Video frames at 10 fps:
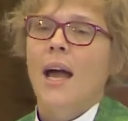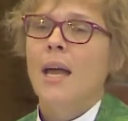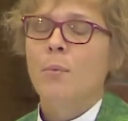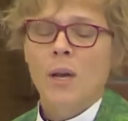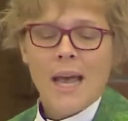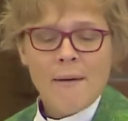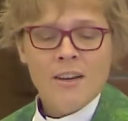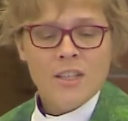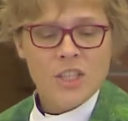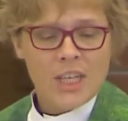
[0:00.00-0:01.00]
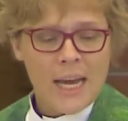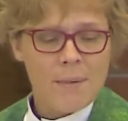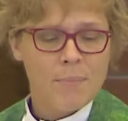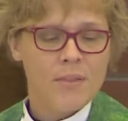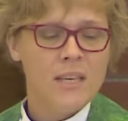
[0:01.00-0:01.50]
And whatever
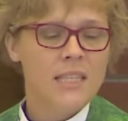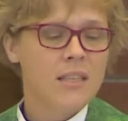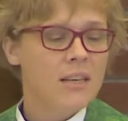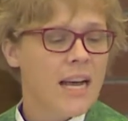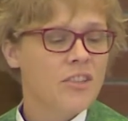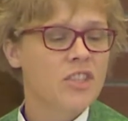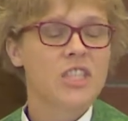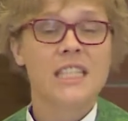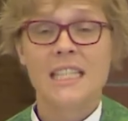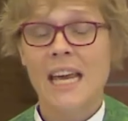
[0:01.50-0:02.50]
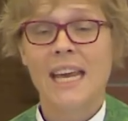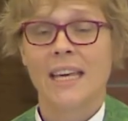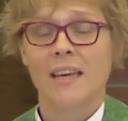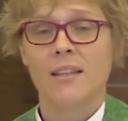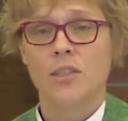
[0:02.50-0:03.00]
shape these connections take
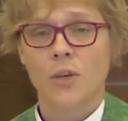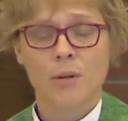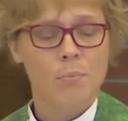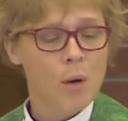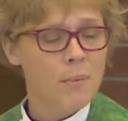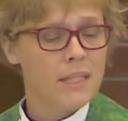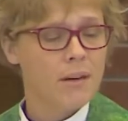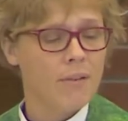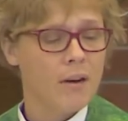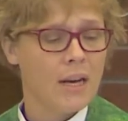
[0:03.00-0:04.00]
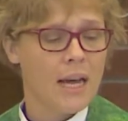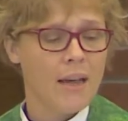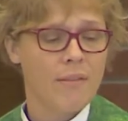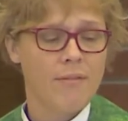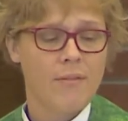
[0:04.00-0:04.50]
in certain moments of our
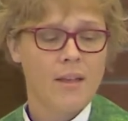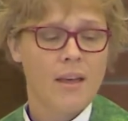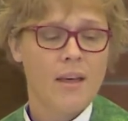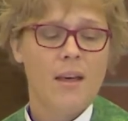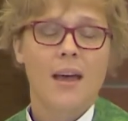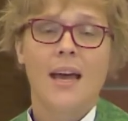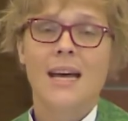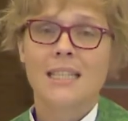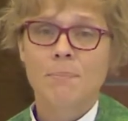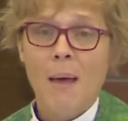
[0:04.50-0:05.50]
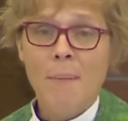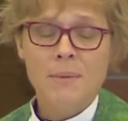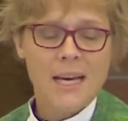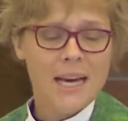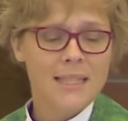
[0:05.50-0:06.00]
life, as
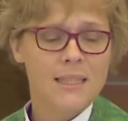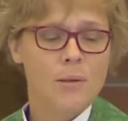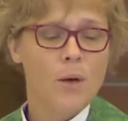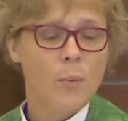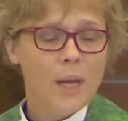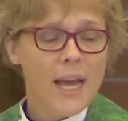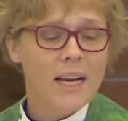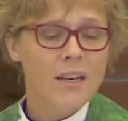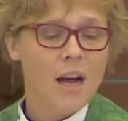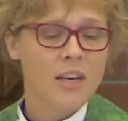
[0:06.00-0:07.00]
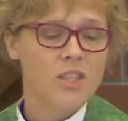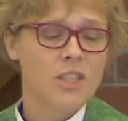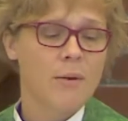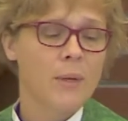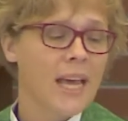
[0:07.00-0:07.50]
baptized, we acknowledge
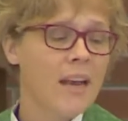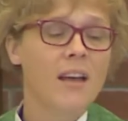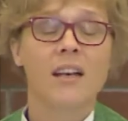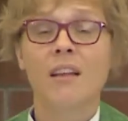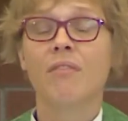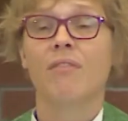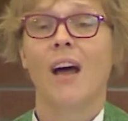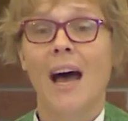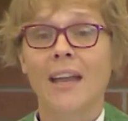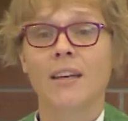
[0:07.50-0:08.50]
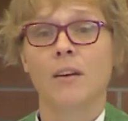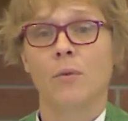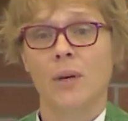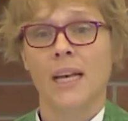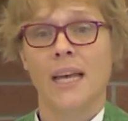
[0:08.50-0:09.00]
that we cannot live
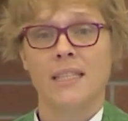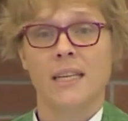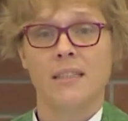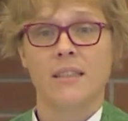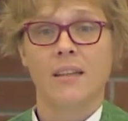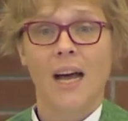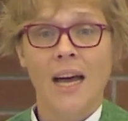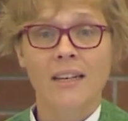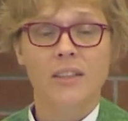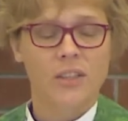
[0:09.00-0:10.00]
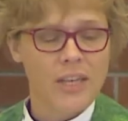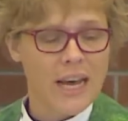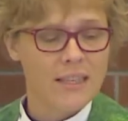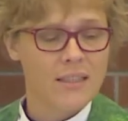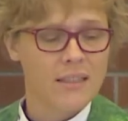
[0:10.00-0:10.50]
unrelated,
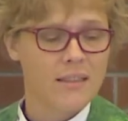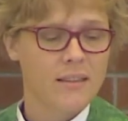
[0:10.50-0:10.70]
unconnected.